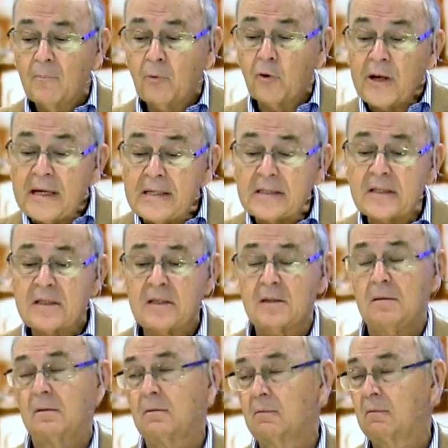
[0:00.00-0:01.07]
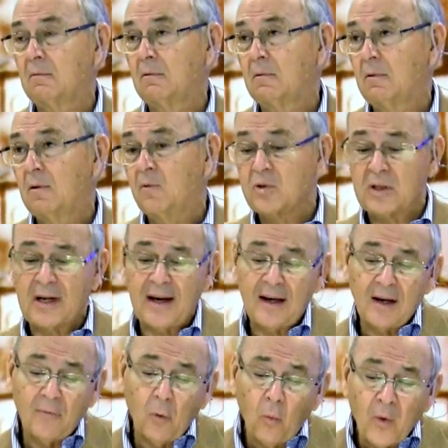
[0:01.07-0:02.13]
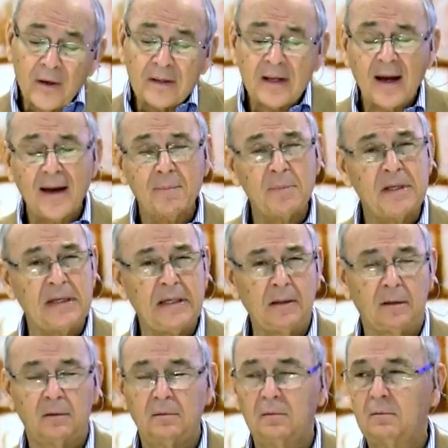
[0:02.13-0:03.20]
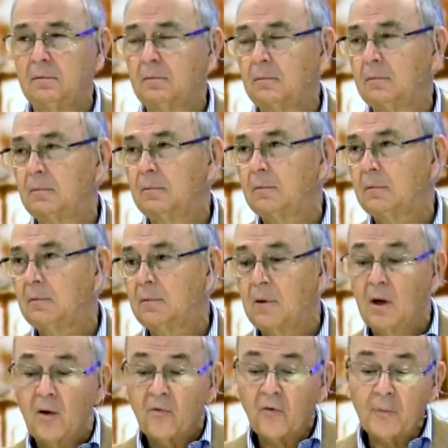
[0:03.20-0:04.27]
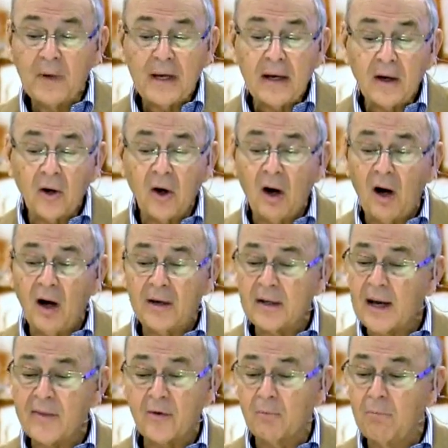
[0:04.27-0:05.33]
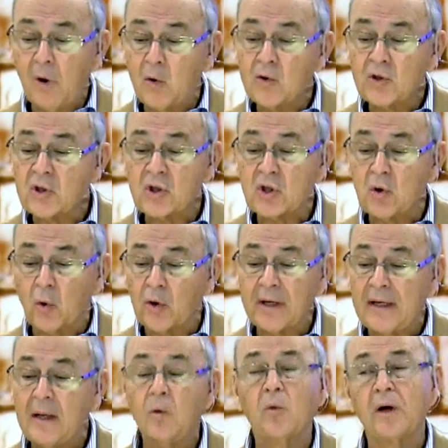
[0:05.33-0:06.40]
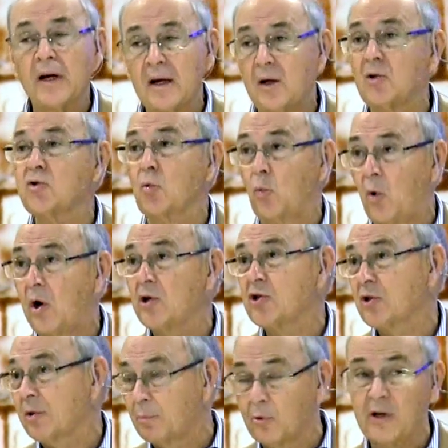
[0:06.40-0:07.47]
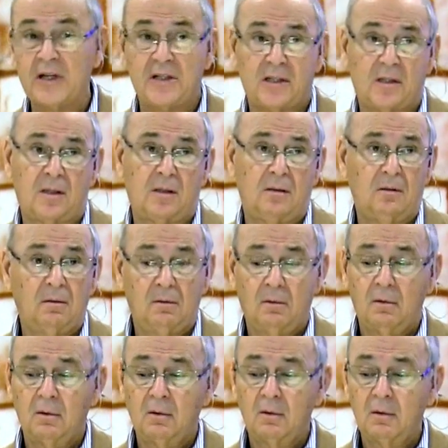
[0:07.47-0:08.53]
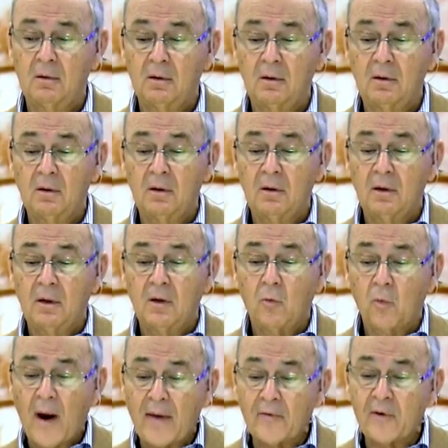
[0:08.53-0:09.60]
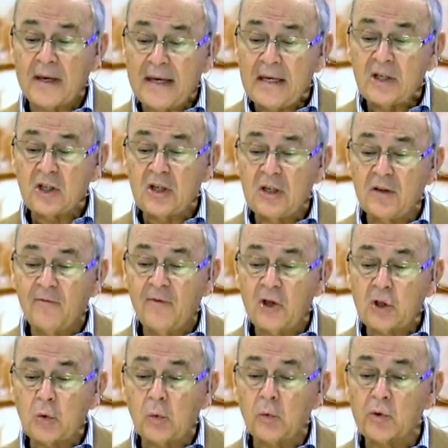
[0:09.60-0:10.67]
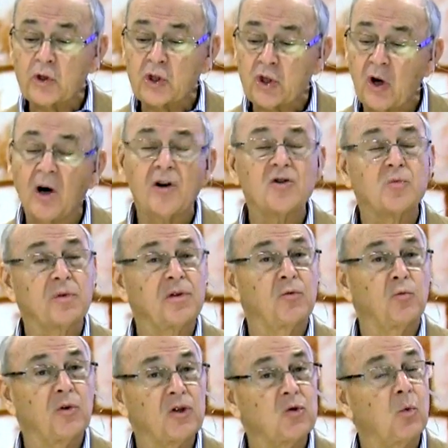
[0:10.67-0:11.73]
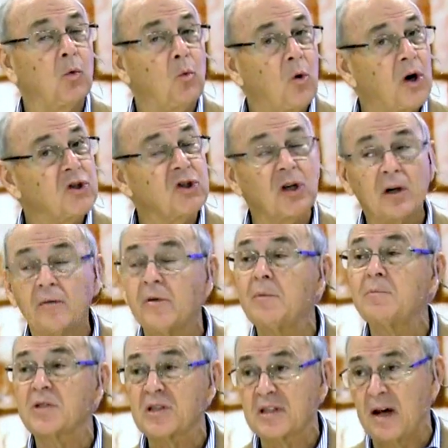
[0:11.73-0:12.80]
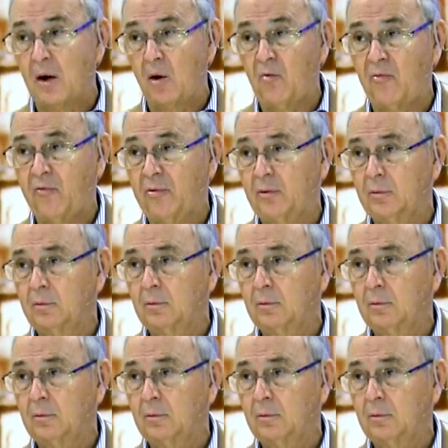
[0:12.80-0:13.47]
priests, was kind of a one time deal. From here on, neither Moses nor anyone else washed the priests. Rather, each individual was charged with the ritual washing of himself.